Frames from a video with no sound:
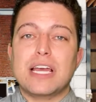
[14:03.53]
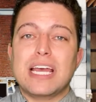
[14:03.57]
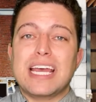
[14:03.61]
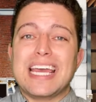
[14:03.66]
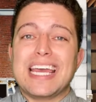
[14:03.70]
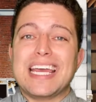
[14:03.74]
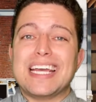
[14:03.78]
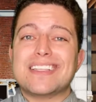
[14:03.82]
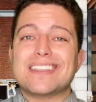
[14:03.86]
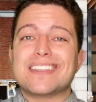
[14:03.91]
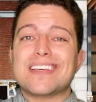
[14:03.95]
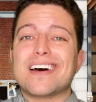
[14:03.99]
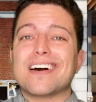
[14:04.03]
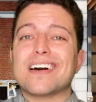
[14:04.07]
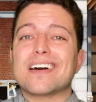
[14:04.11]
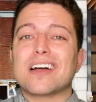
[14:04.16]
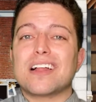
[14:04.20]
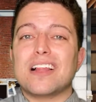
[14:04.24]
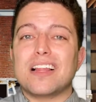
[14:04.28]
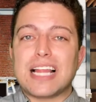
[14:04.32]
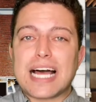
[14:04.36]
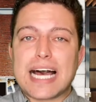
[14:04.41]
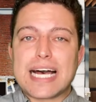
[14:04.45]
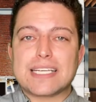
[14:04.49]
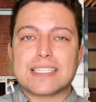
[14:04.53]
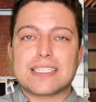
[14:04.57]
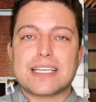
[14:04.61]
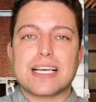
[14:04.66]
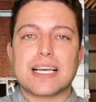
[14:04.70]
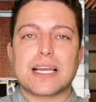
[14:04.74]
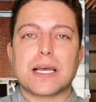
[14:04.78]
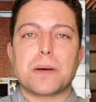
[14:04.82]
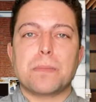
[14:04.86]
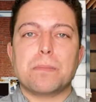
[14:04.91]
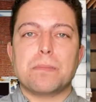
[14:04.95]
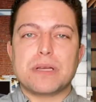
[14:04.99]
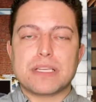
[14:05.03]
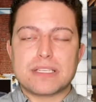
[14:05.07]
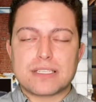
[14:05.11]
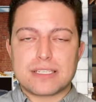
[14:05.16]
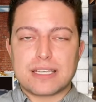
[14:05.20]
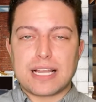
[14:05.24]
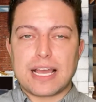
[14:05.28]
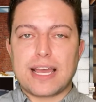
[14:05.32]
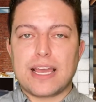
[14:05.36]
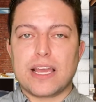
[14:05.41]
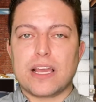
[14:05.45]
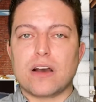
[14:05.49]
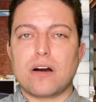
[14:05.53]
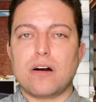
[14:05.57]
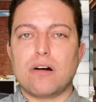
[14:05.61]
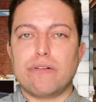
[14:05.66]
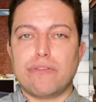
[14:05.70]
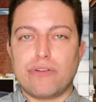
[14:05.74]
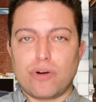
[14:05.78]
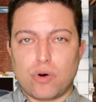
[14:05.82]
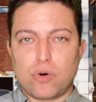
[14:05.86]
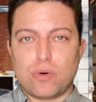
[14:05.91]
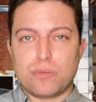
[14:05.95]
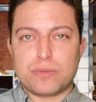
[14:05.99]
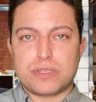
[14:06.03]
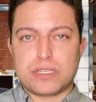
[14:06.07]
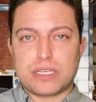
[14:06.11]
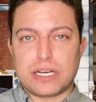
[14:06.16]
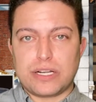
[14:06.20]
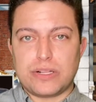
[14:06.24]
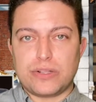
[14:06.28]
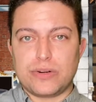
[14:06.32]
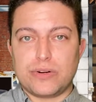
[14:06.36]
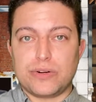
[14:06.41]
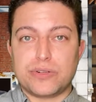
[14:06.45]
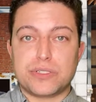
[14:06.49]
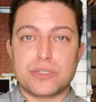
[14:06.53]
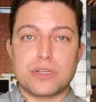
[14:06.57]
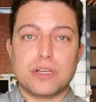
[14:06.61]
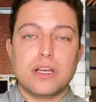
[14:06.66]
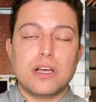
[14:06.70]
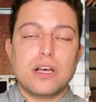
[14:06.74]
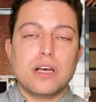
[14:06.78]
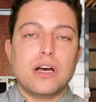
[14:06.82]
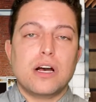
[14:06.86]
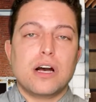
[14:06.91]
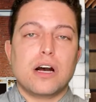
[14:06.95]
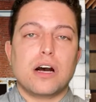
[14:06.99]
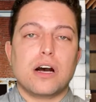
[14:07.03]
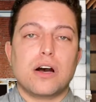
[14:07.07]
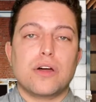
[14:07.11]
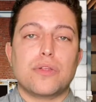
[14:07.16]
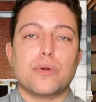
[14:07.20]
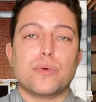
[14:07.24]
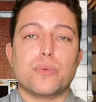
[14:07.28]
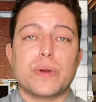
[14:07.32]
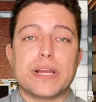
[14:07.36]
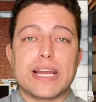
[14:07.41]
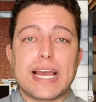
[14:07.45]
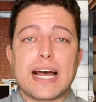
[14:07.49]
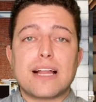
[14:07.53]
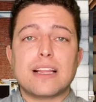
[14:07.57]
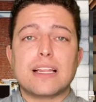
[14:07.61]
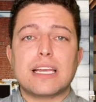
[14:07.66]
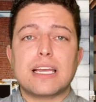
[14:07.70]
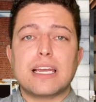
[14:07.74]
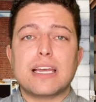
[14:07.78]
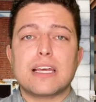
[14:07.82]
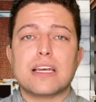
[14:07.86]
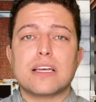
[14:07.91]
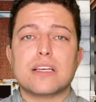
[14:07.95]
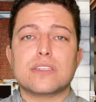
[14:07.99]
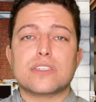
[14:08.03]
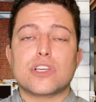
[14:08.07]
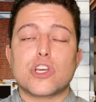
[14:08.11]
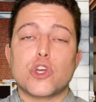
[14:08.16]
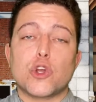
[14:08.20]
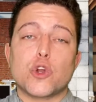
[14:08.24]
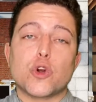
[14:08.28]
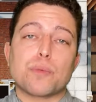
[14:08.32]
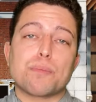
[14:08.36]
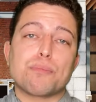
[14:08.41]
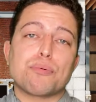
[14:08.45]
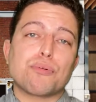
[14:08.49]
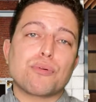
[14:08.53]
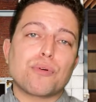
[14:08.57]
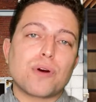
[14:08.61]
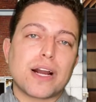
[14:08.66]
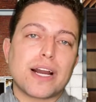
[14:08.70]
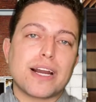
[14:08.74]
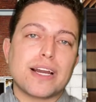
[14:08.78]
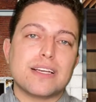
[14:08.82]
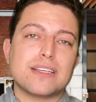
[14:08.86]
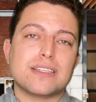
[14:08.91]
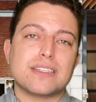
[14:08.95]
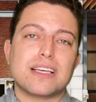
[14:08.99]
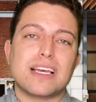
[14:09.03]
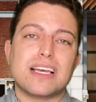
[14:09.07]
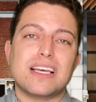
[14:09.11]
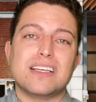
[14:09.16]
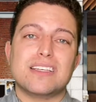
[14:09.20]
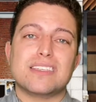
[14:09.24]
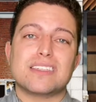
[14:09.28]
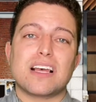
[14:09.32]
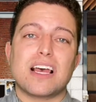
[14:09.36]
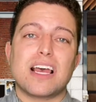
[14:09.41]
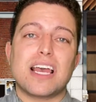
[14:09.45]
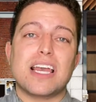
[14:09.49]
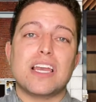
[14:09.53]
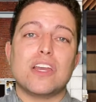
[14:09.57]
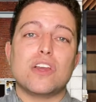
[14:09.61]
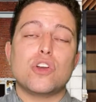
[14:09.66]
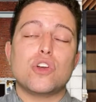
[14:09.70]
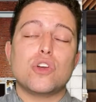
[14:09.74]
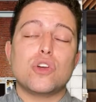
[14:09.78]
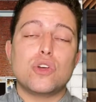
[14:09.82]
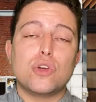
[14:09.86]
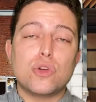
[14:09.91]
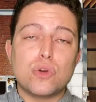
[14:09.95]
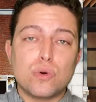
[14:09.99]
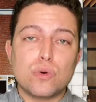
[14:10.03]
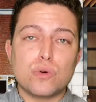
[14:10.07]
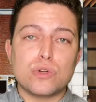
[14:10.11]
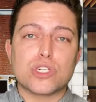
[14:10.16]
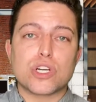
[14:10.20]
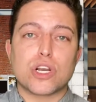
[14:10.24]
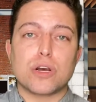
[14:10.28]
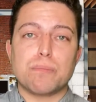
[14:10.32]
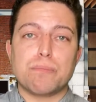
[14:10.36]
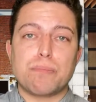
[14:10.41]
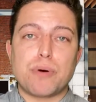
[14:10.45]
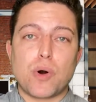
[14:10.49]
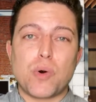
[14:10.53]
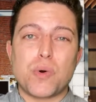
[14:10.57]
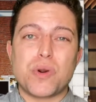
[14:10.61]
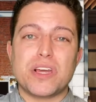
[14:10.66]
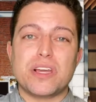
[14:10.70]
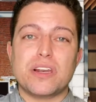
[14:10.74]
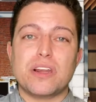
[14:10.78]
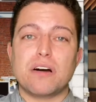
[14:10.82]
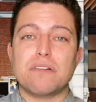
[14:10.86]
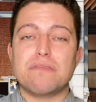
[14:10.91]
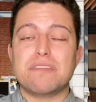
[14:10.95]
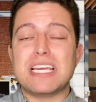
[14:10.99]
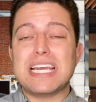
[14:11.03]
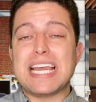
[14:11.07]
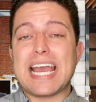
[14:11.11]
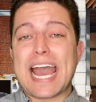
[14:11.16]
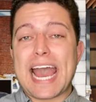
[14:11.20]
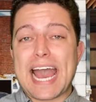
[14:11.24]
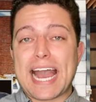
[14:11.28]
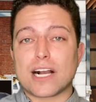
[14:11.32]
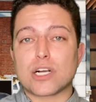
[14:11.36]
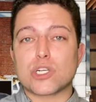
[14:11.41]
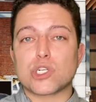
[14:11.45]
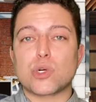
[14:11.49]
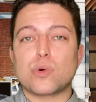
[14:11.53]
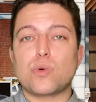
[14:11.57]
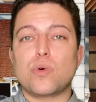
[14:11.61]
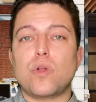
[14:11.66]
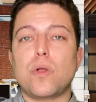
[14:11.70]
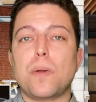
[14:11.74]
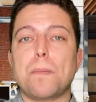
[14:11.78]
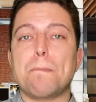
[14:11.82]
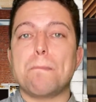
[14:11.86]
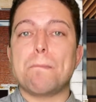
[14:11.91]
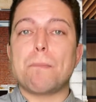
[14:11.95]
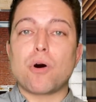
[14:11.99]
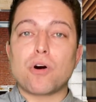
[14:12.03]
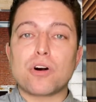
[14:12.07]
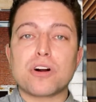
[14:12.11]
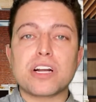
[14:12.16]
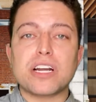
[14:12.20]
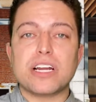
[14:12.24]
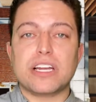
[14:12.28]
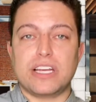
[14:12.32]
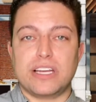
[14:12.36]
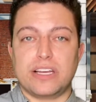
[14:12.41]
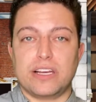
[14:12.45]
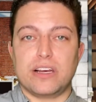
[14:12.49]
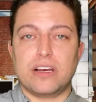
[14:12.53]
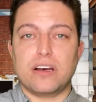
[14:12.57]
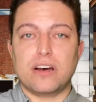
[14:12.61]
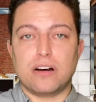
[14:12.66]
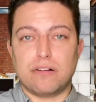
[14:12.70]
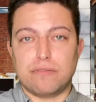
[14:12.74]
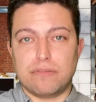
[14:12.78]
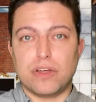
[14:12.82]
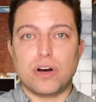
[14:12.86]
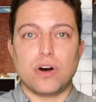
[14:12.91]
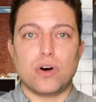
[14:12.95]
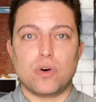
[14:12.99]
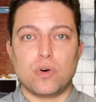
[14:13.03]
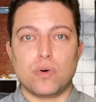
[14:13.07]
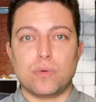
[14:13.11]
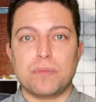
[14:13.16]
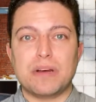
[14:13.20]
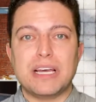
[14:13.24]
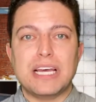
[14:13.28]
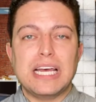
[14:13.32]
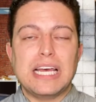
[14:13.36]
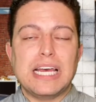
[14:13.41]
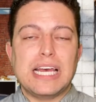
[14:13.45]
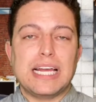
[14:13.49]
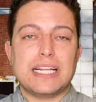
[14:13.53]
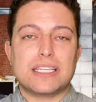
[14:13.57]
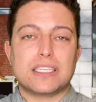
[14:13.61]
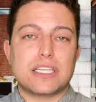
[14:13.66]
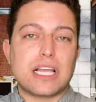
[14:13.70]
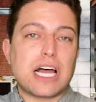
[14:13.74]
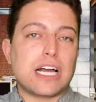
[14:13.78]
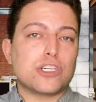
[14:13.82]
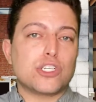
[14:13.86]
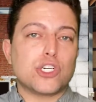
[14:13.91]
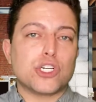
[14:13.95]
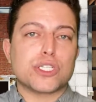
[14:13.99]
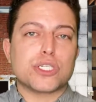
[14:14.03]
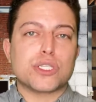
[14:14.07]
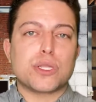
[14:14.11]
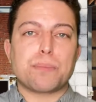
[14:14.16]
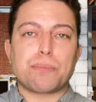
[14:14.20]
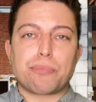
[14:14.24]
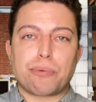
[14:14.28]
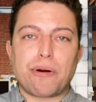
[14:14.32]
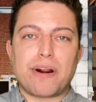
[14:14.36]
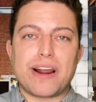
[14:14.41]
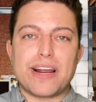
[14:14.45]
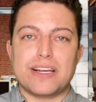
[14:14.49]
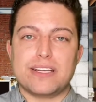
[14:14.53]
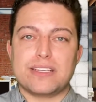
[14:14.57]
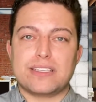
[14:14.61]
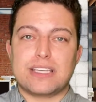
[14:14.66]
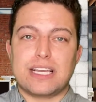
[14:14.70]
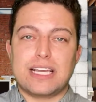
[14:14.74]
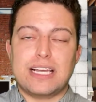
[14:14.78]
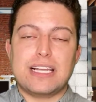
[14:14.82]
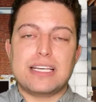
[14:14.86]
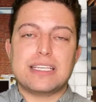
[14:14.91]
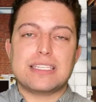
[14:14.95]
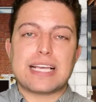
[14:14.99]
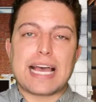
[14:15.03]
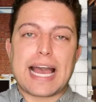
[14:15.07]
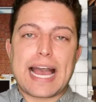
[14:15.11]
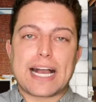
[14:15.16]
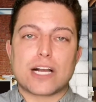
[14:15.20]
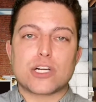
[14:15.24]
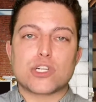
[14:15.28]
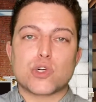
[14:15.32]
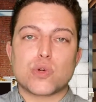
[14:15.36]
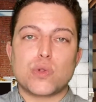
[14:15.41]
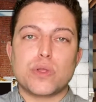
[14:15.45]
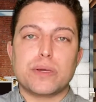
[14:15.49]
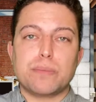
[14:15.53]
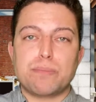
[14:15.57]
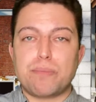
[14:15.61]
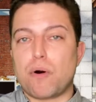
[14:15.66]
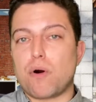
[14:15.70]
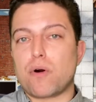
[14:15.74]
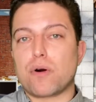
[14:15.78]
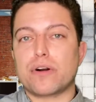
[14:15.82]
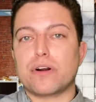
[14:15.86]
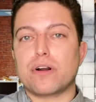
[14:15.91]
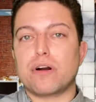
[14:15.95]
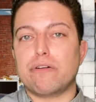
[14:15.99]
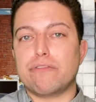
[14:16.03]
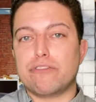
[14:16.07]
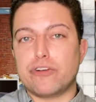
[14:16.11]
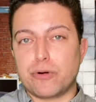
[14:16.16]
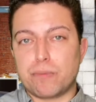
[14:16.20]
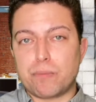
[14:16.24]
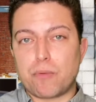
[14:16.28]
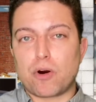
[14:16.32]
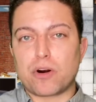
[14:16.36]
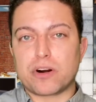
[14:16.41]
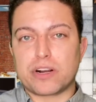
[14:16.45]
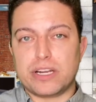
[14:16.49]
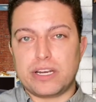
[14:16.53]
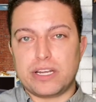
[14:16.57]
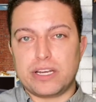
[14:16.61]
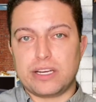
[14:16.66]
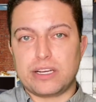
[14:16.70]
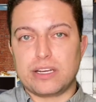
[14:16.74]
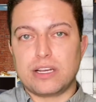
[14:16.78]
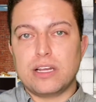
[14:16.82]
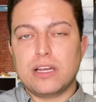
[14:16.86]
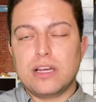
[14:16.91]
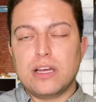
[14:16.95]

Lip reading: It's a classic mistake of home sellers. The reality is your price is a huge component of the actual marketing of the home. It's not just the price, it is actually part of your marketing.